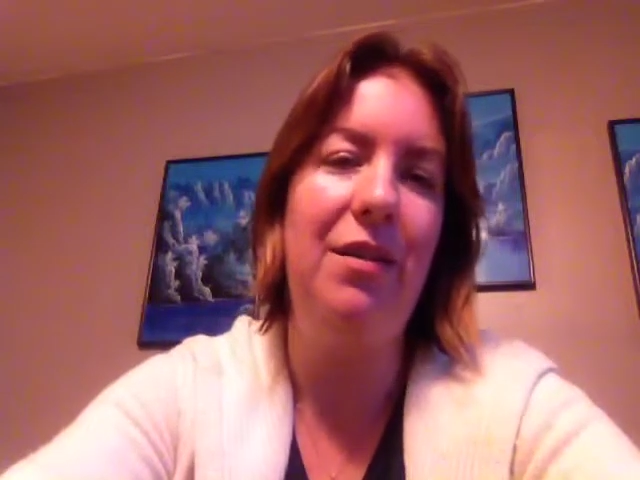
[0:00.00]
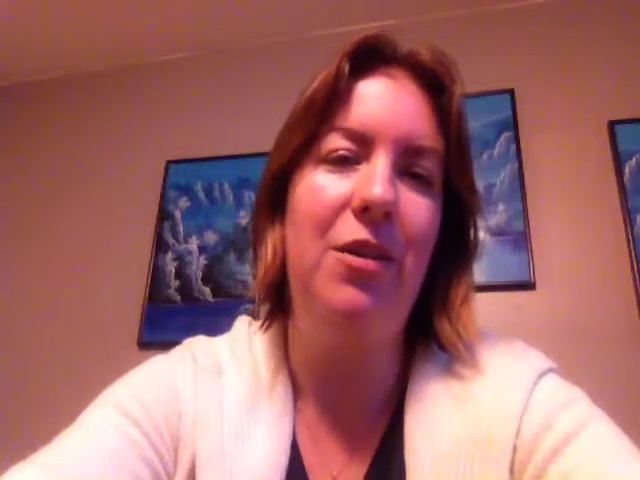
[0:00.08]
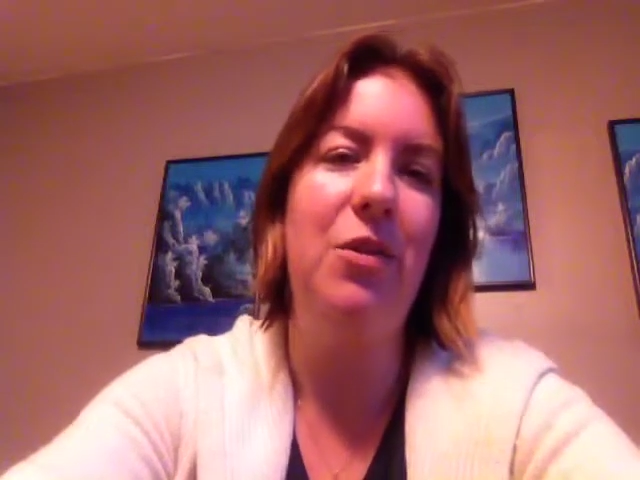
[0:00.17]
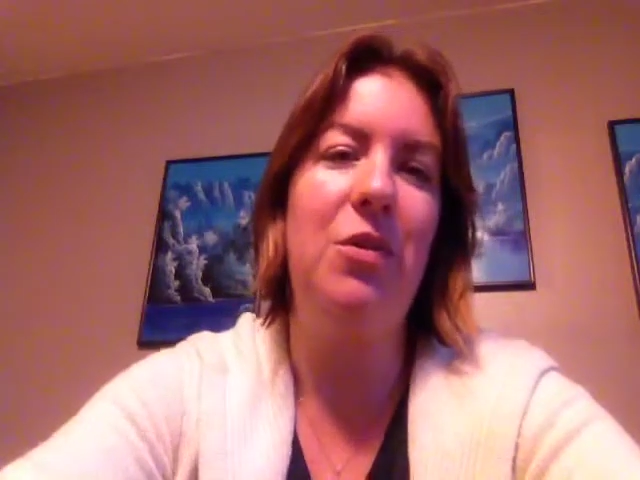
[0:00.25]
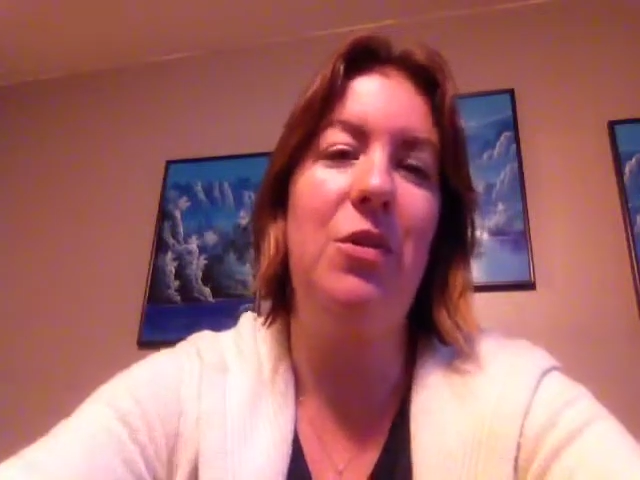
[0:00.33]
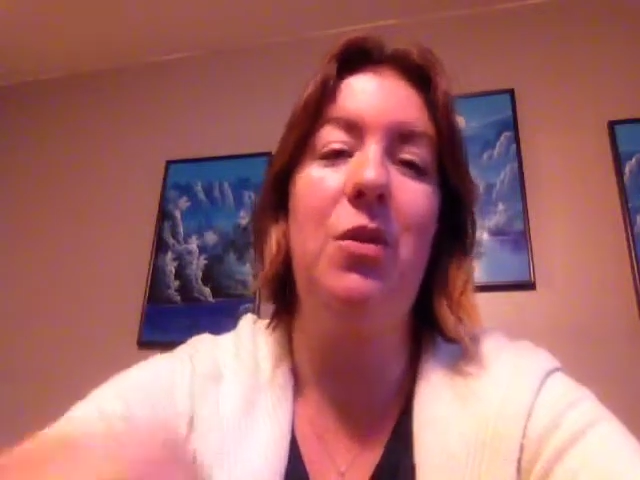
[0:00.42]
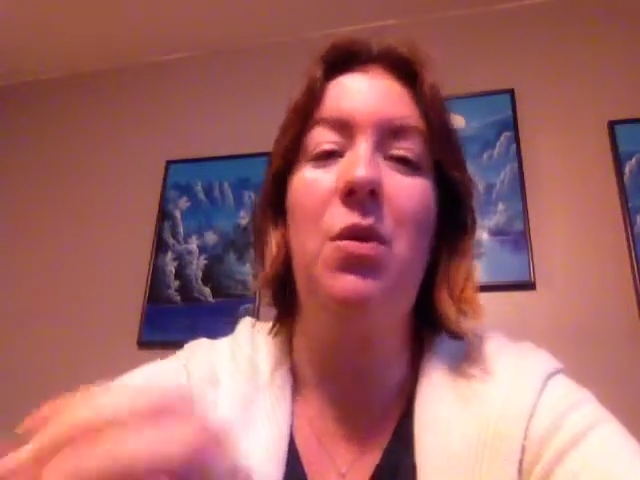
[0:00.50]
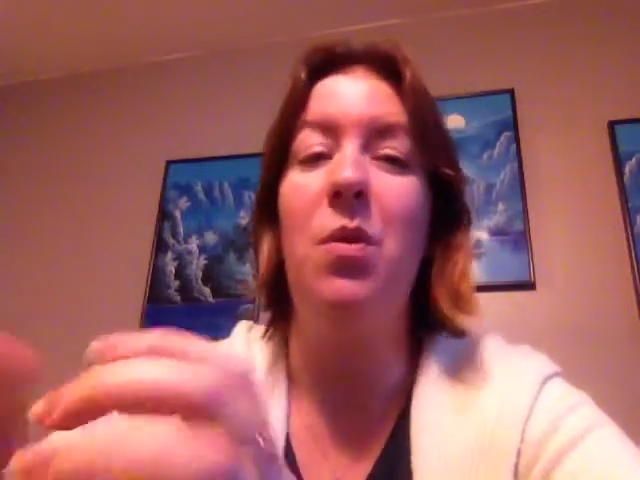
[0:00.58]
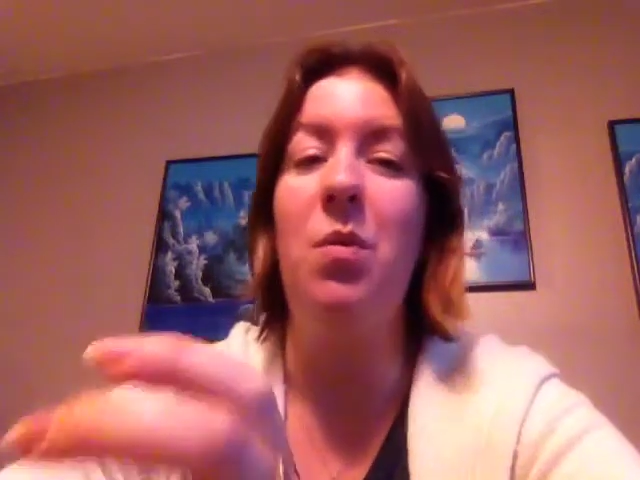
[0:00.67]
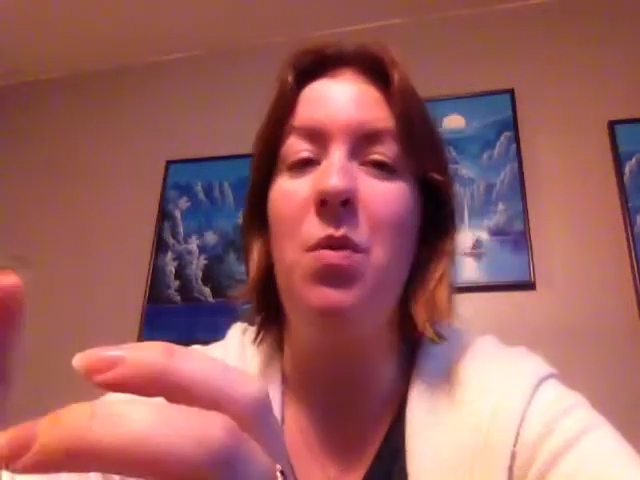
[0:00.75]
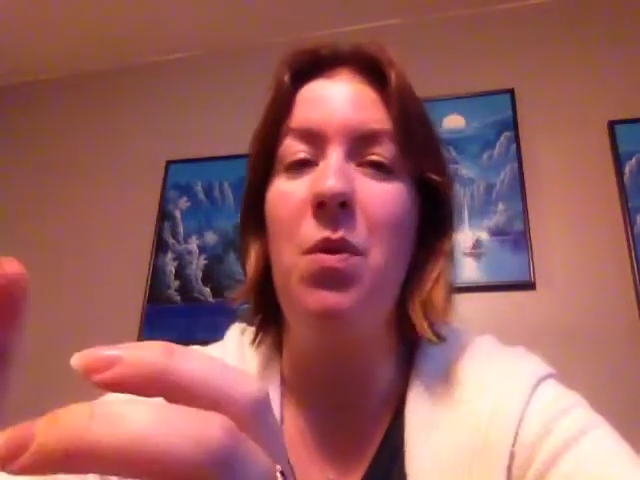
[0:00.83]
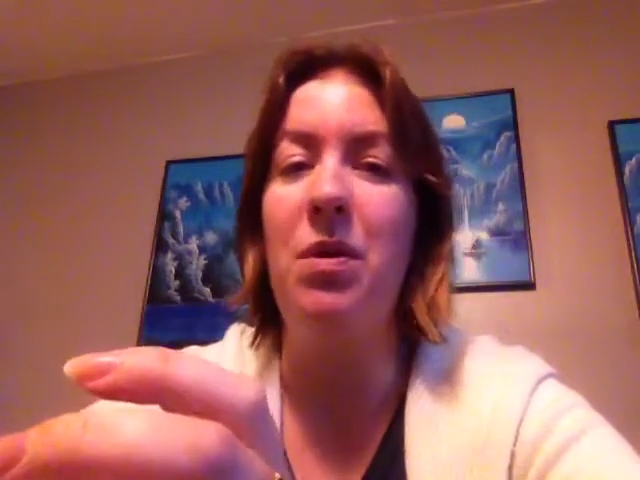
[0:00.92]
used to the whole
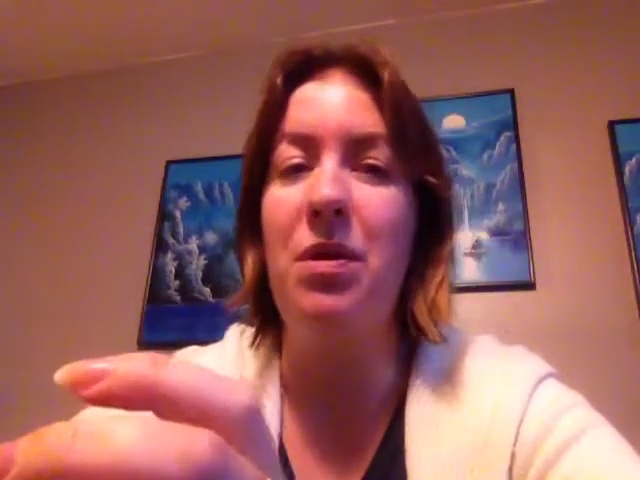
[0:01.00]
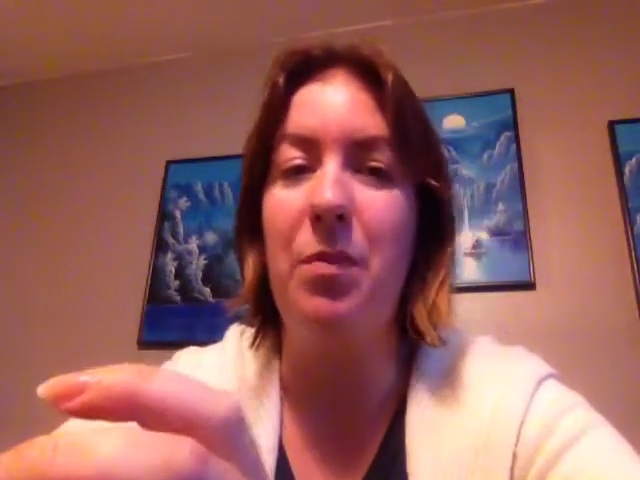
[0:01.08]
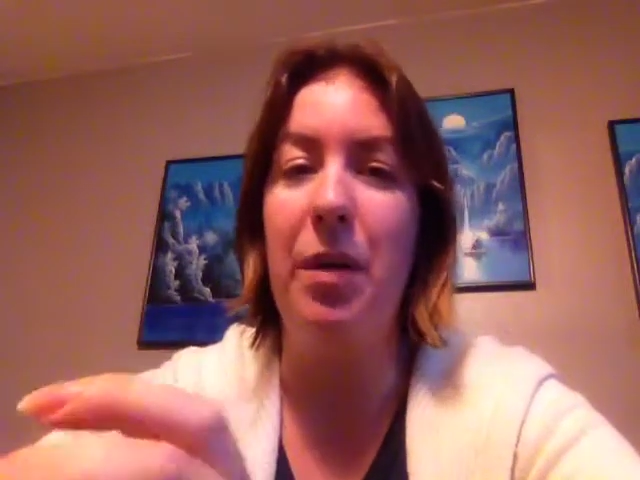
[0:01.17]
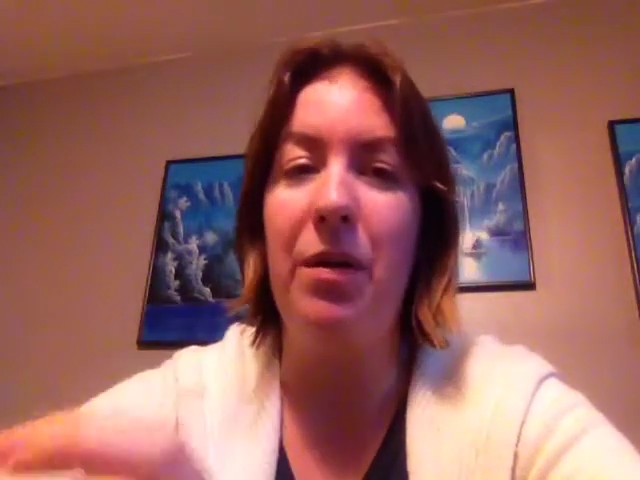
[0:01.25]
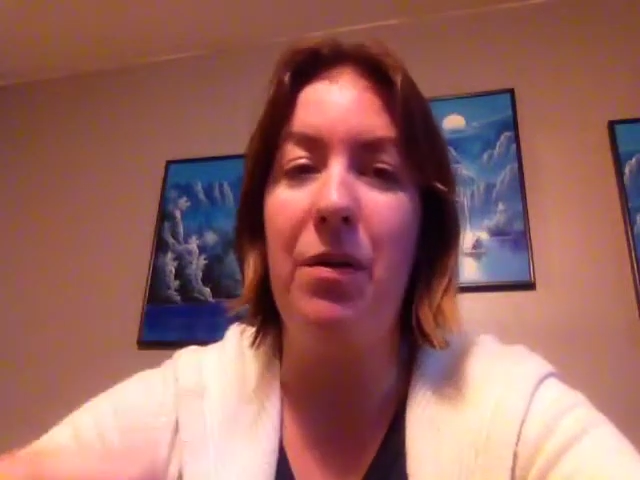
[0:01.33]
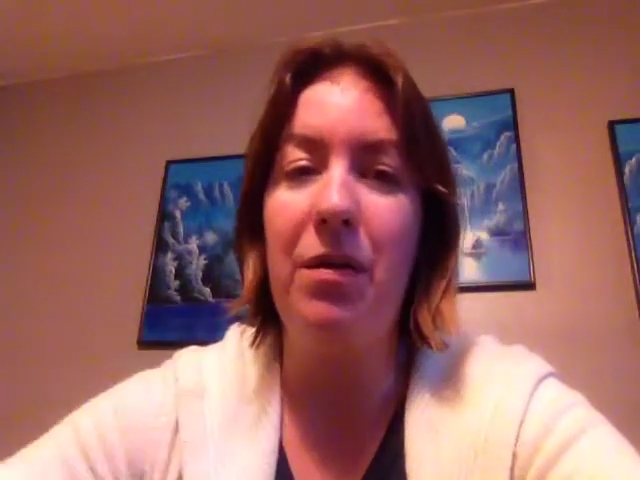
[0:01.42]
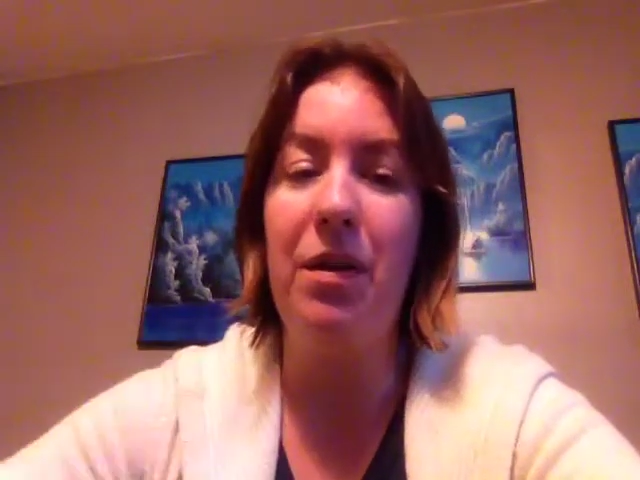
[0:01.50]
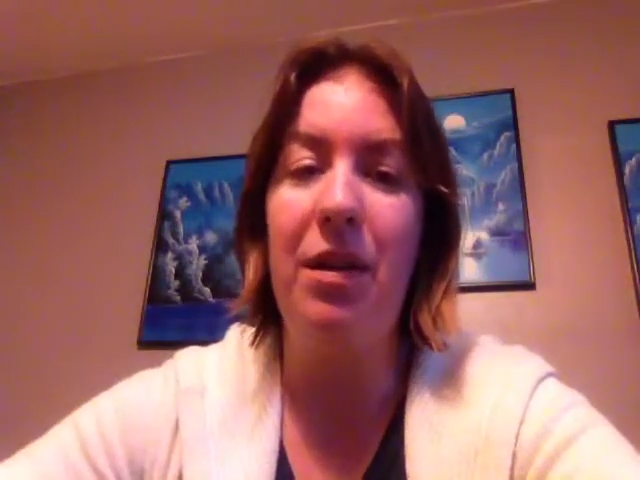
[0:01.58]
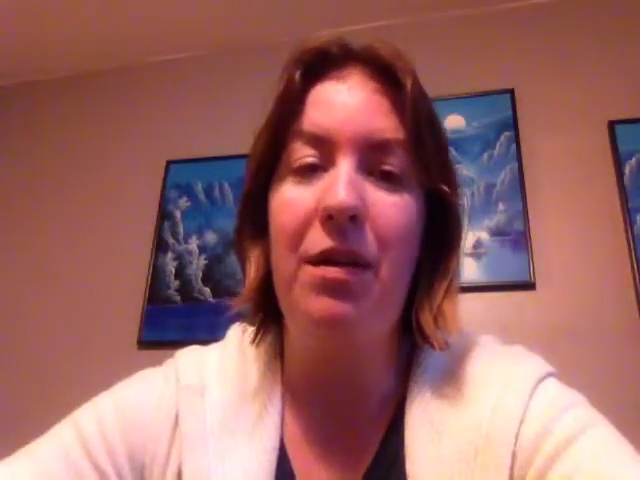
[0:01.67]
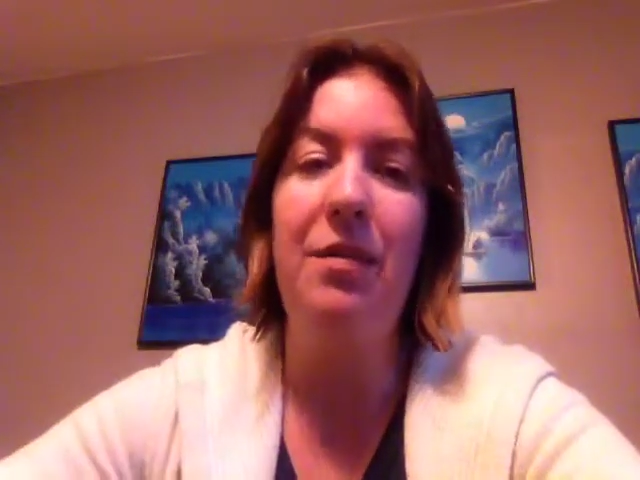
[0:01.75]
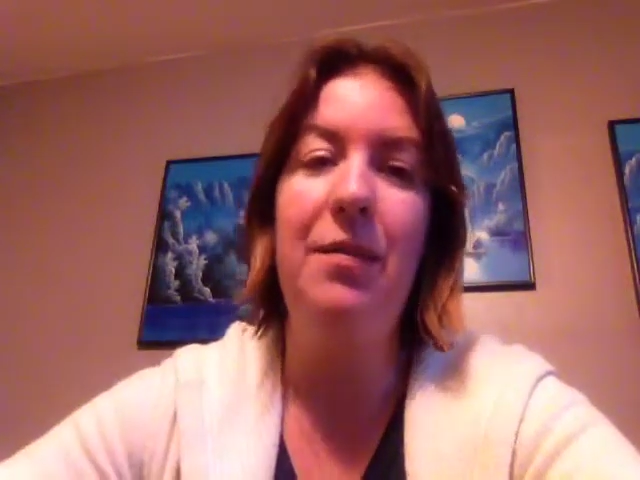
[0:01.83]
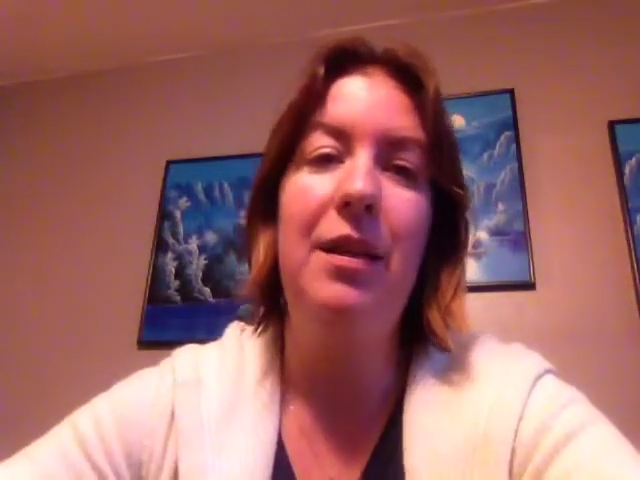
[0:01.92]
more is better thing,